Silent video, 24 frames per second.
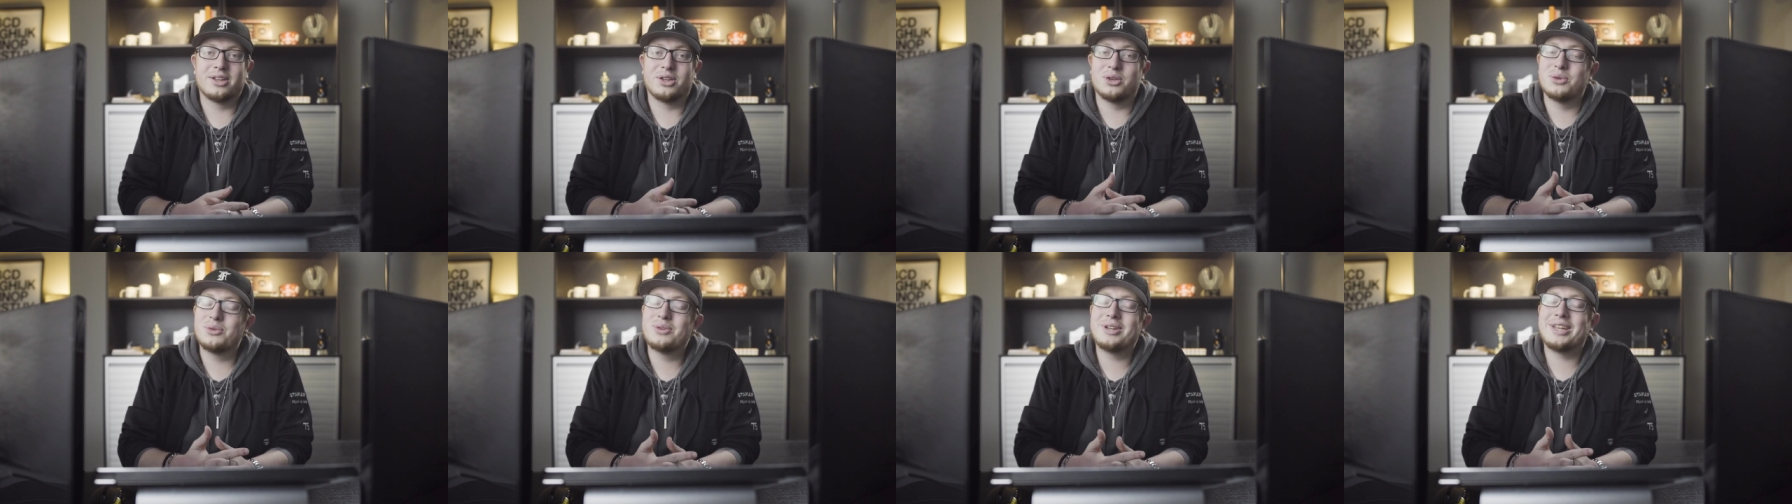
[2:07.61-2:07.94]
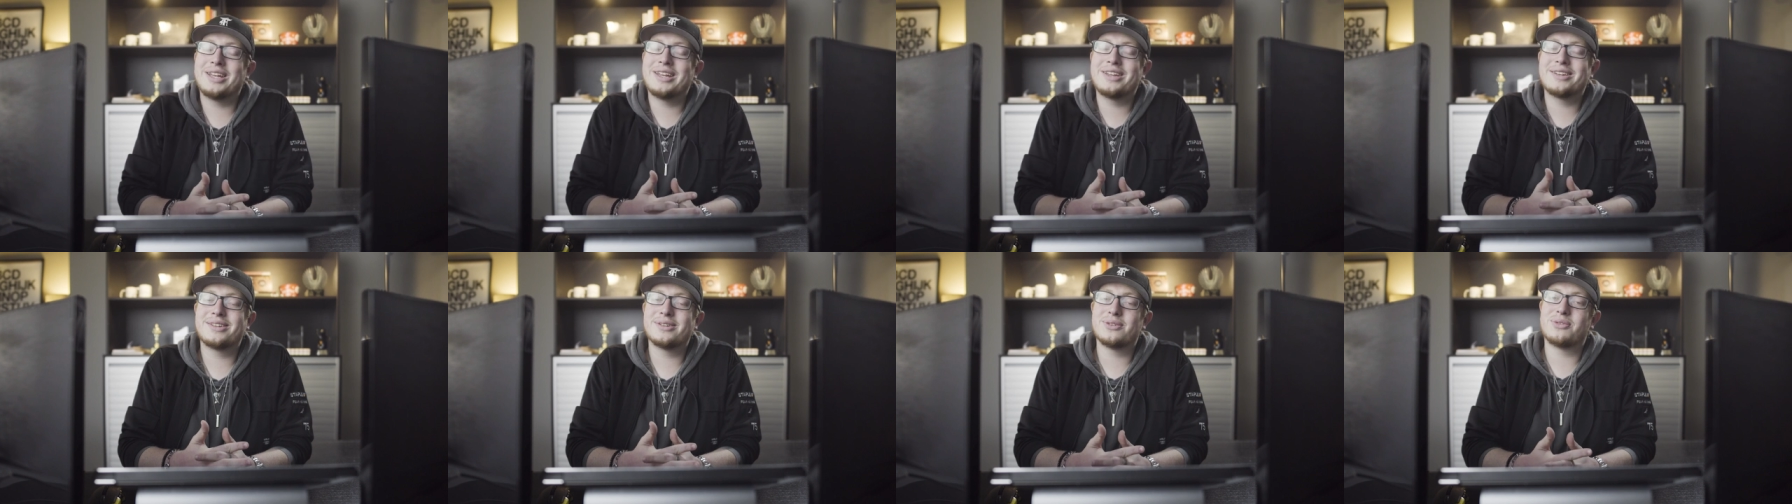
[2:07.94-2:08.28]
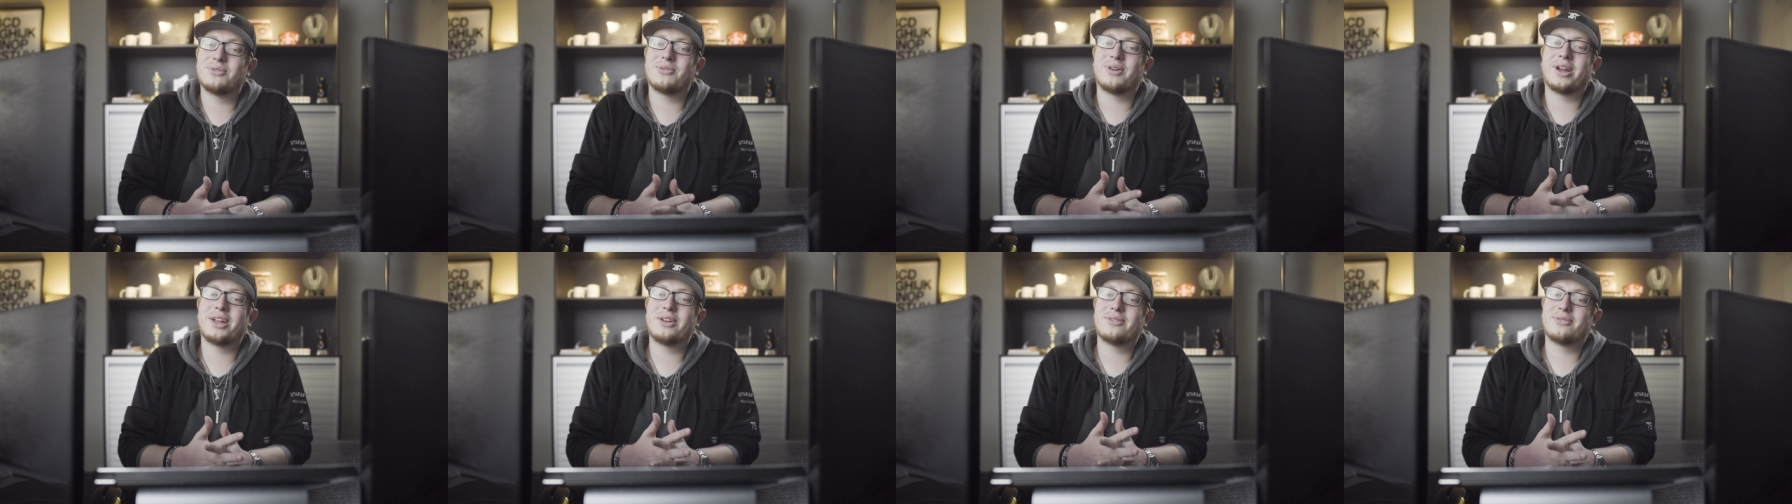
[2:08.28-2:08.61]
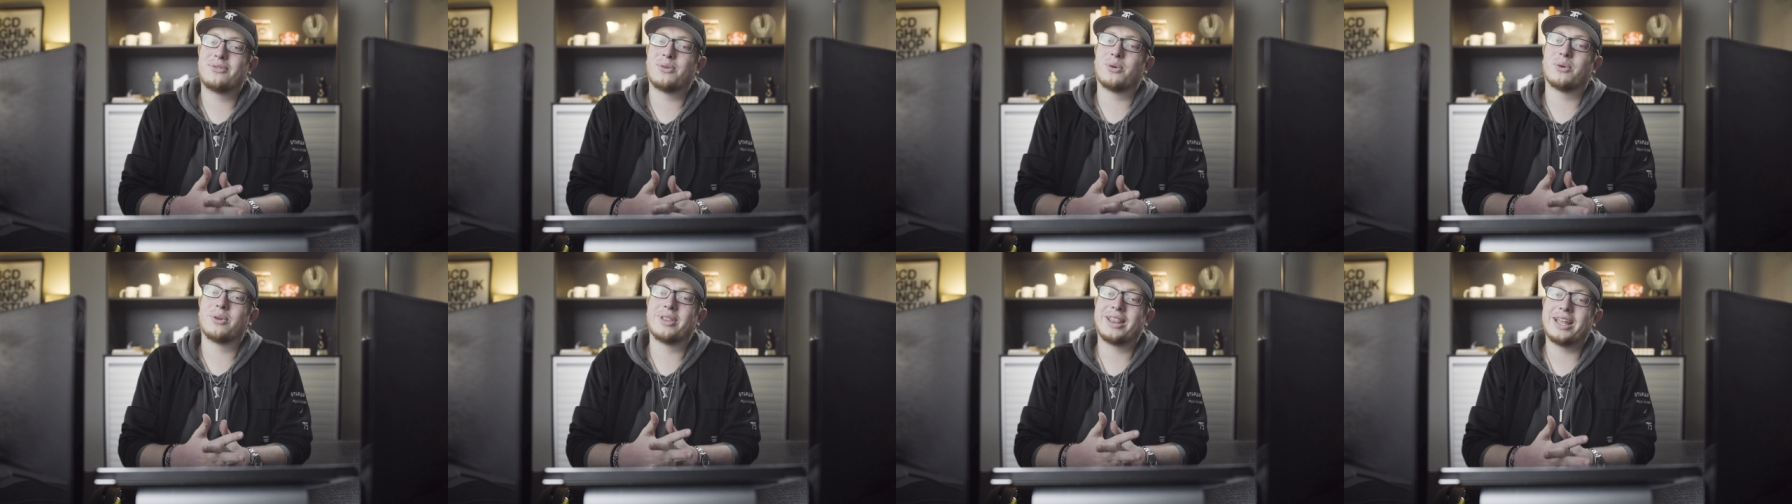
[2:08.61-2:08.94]
You need to fight
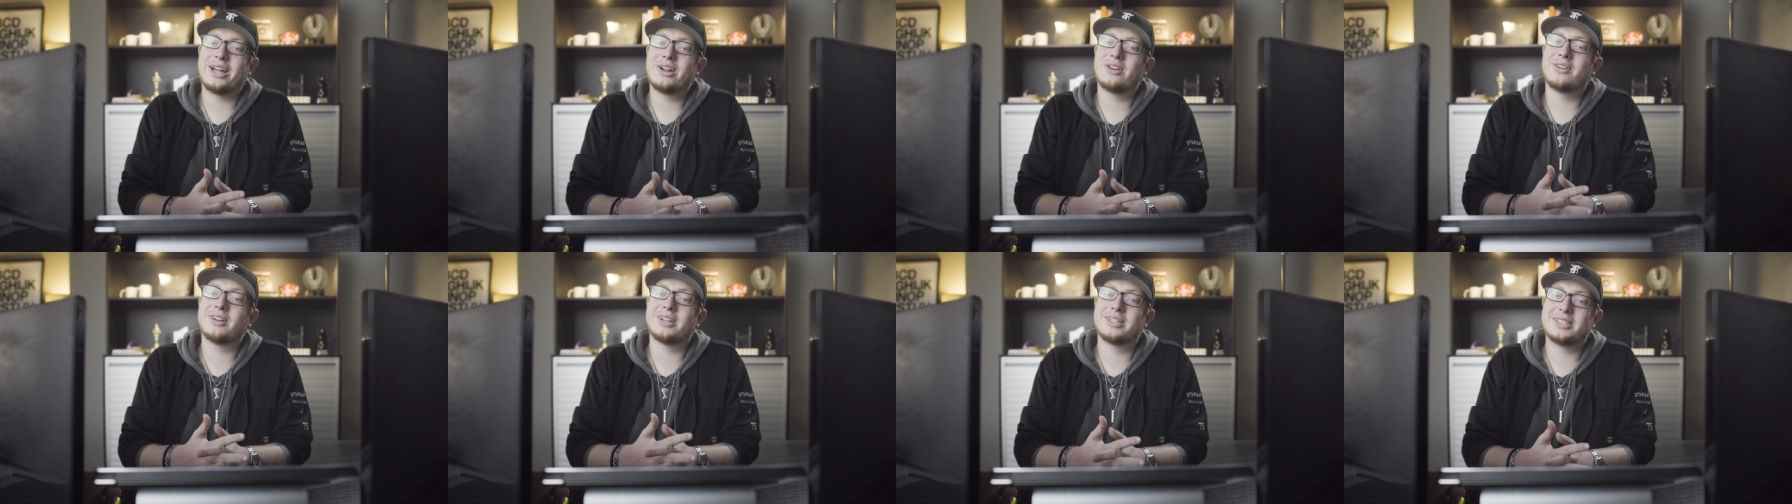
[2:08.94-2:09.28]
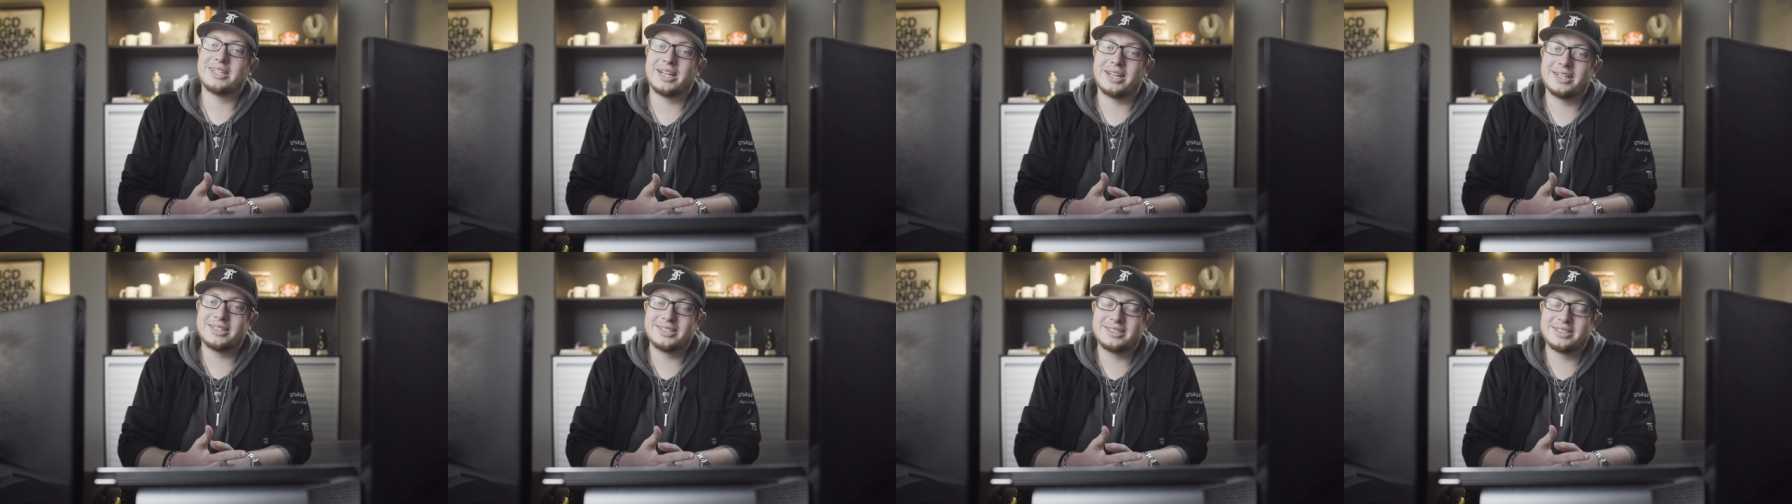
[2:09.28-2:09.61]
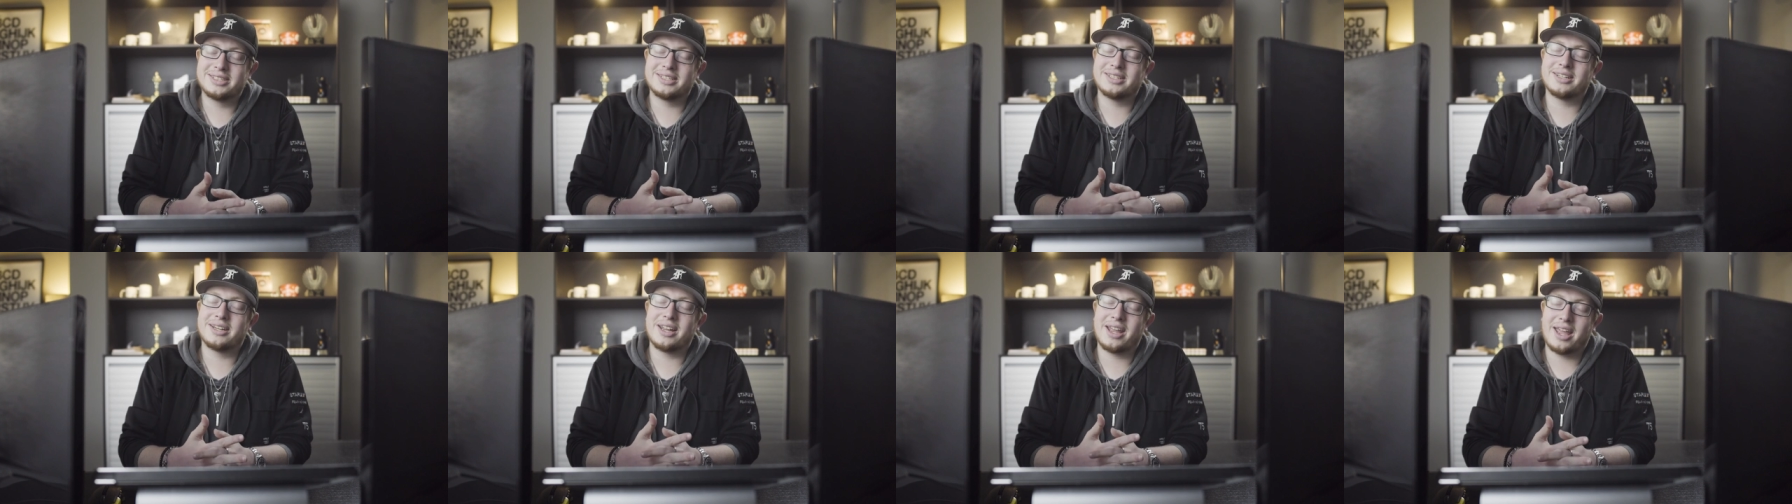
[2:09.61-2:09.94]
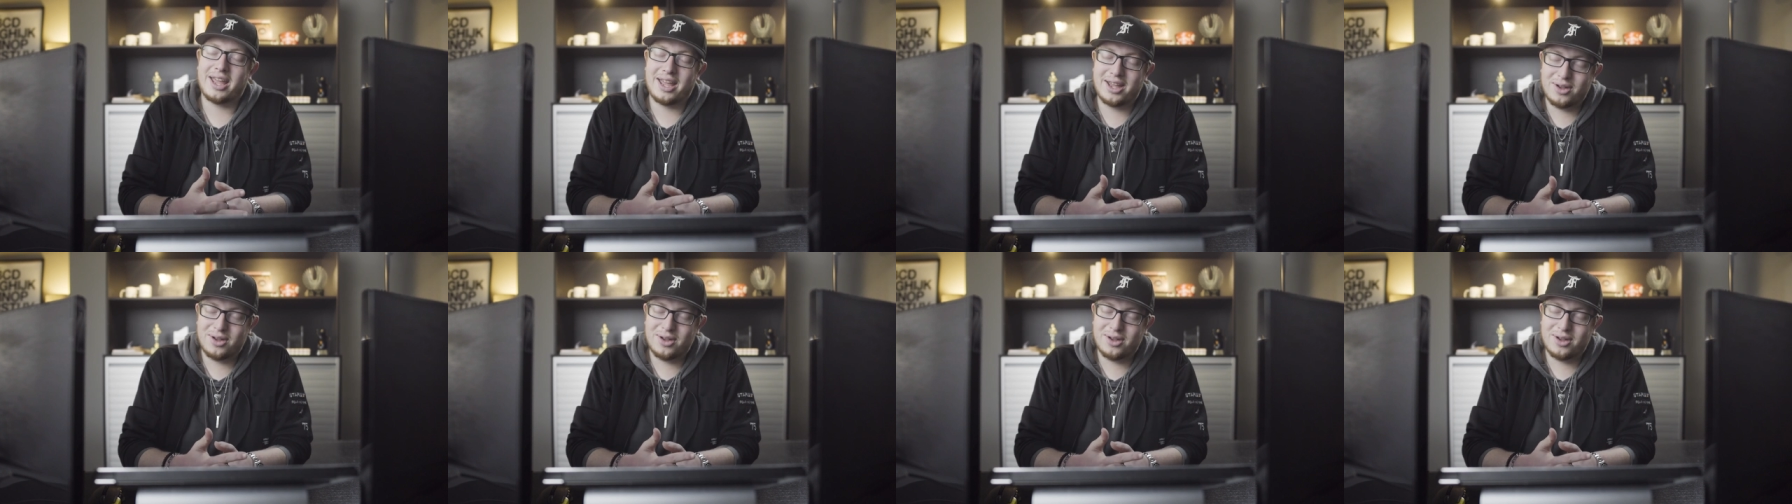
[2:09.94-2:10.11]
for their attention